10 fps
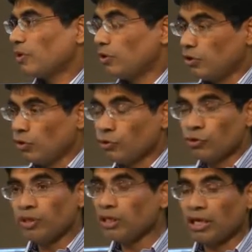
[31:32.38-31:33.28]
He
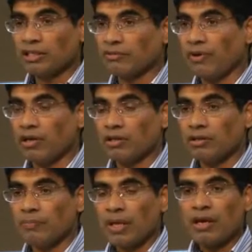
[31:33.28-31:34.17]
knows me as a
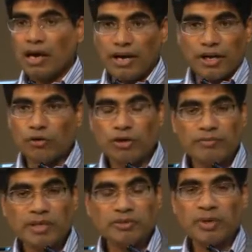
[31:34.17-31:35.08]
father. I know
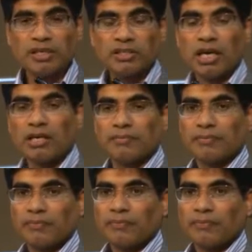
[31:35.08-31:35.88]
him as my son.